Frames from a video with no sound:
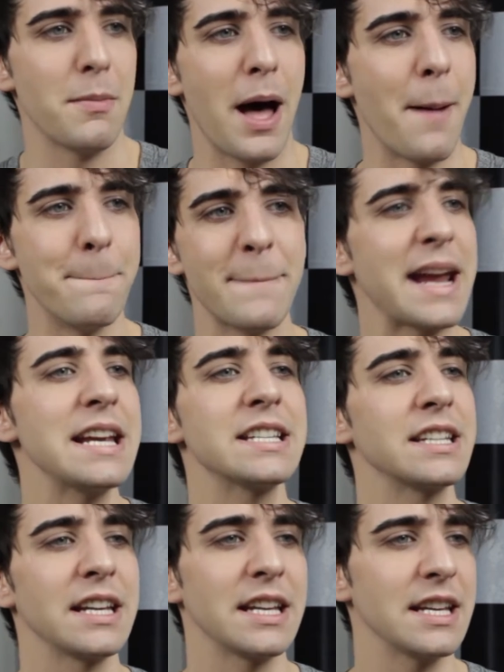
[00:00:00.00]

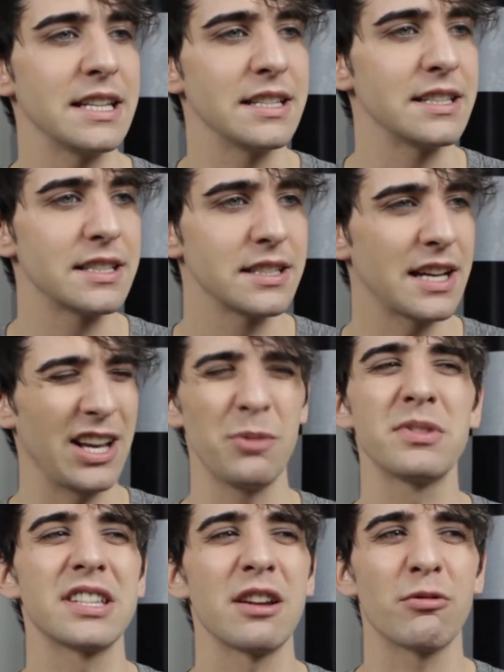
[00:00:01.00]
amazing it is. I
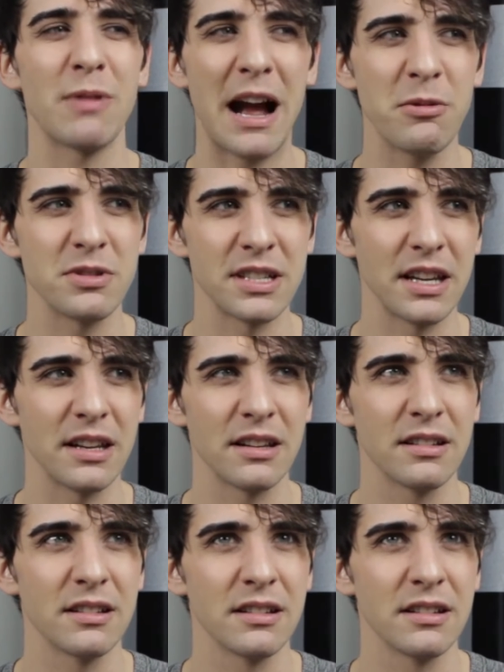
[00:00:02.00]
almost said arousing.